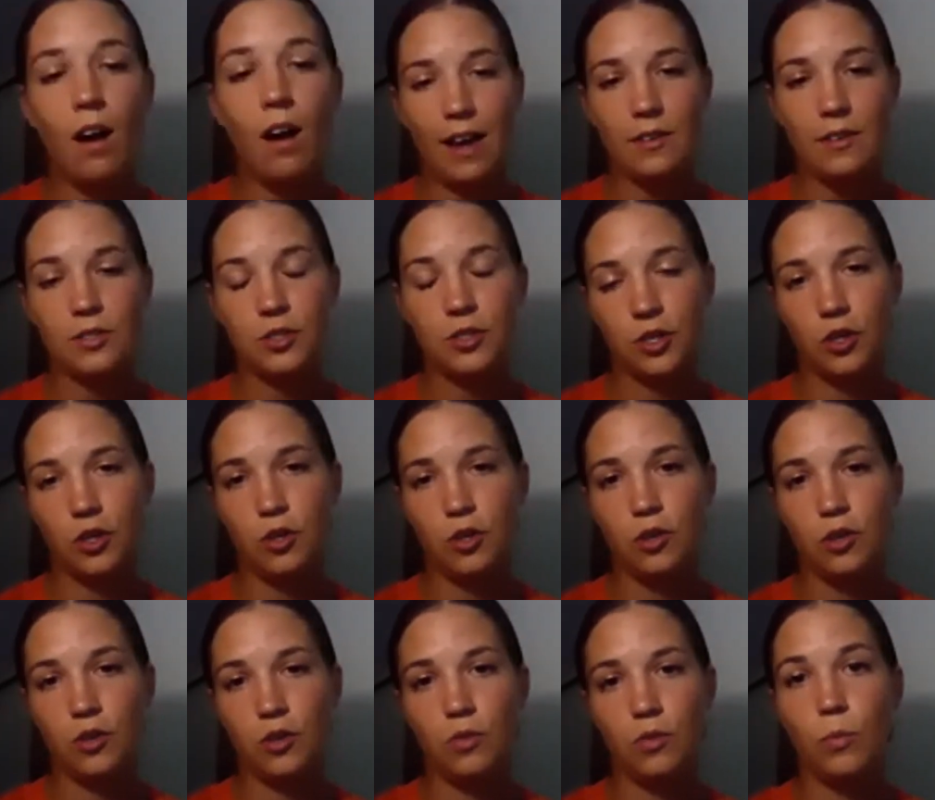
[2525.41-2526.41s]

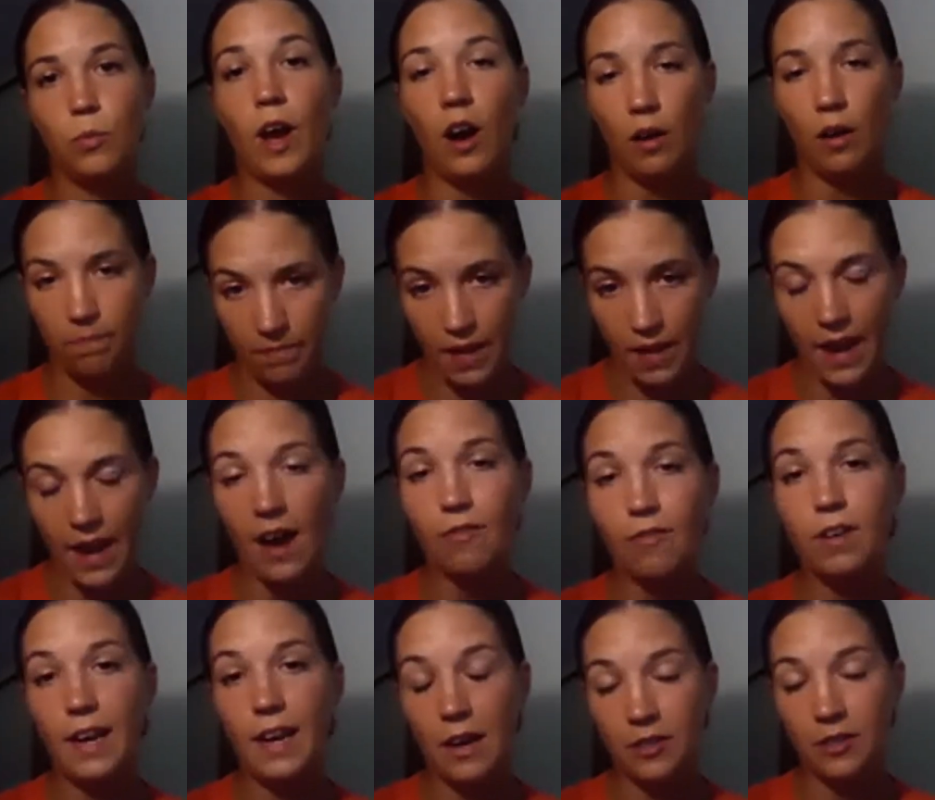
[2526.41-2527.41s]
to, they have
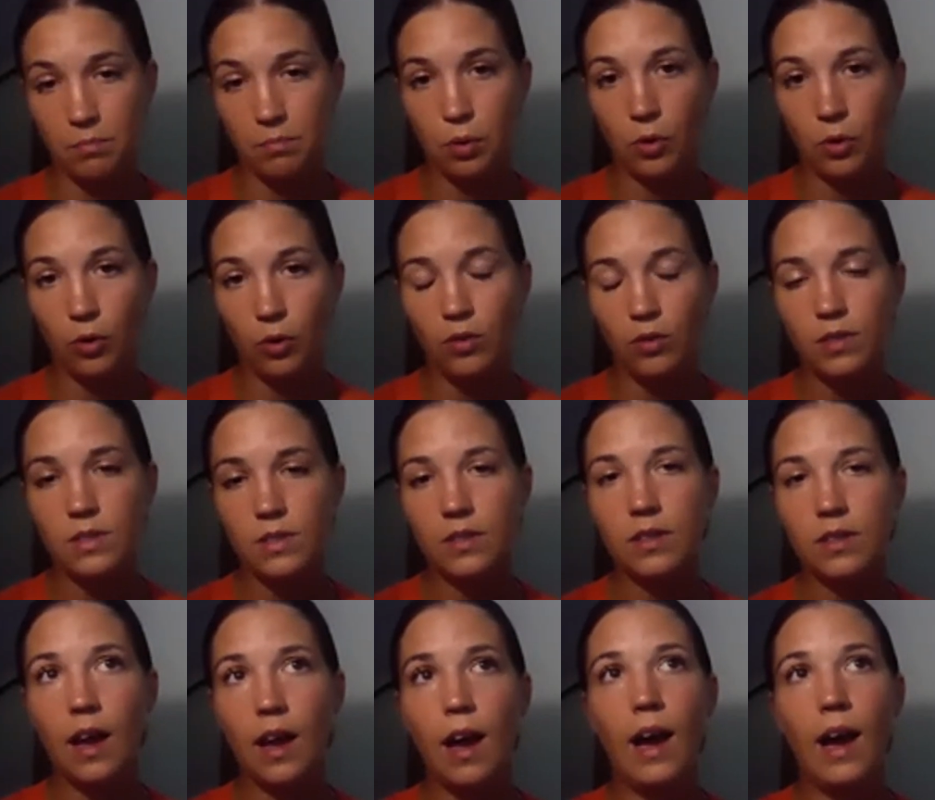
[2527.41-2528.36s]
allowed imports.